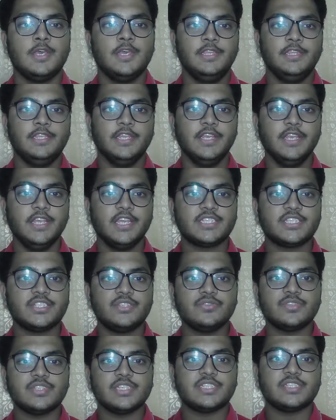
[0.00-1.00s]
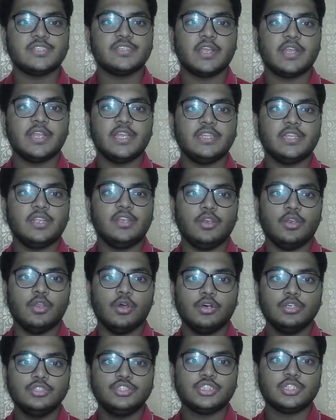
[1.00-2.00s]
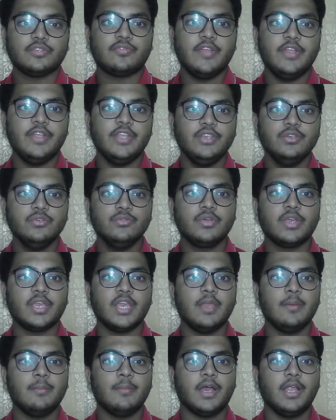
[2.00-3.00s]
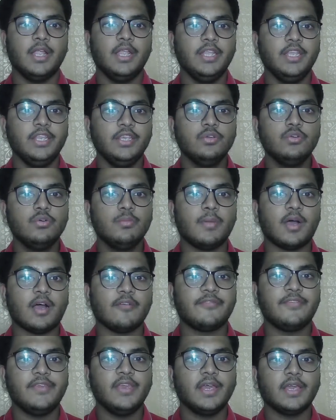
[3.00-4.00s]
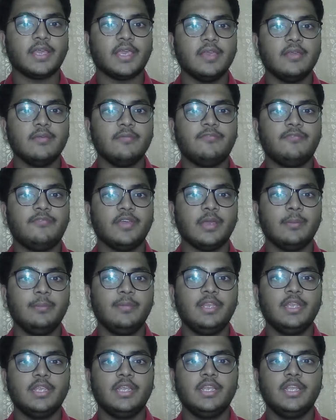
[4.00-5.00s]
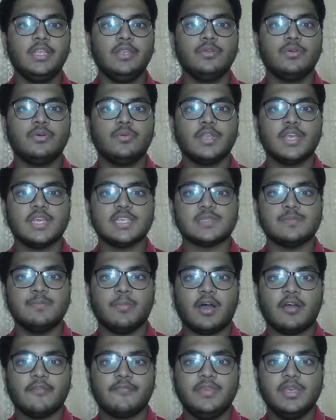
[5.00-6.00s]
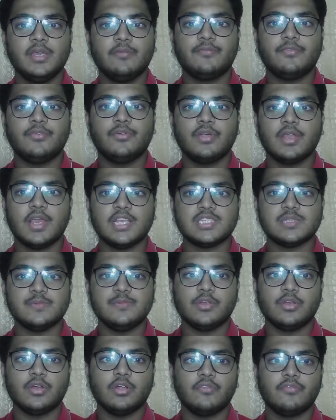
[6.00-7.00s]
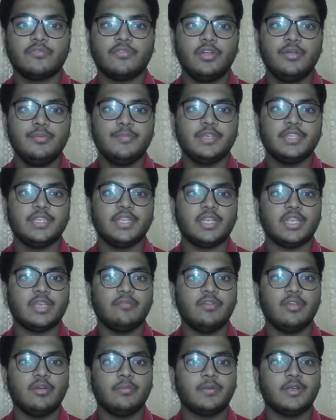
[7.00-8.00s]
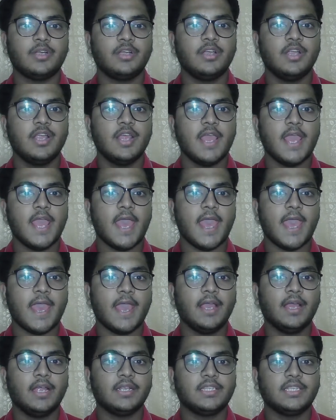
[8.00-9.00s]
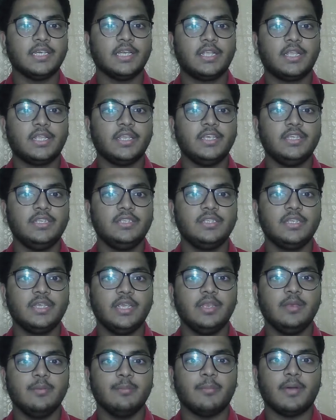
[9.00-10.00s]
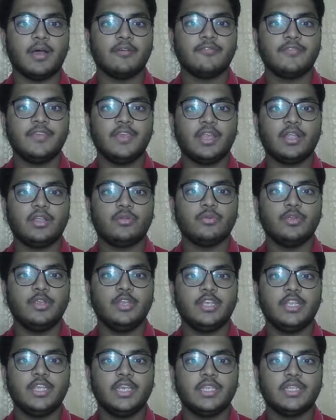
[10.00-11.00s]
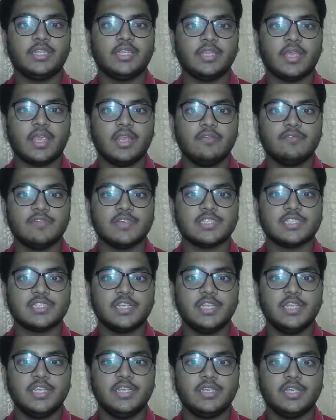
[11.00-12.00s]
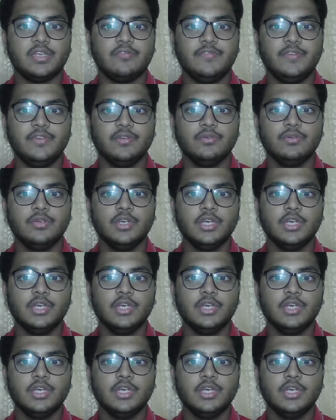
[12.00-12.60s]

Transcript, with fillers: The next news is regarding the launch of a new game. A new Mafia game familiarly known as Mafia four has been confirmed by the developer Hangar thirteen in Mafia twentieth anniversary interview.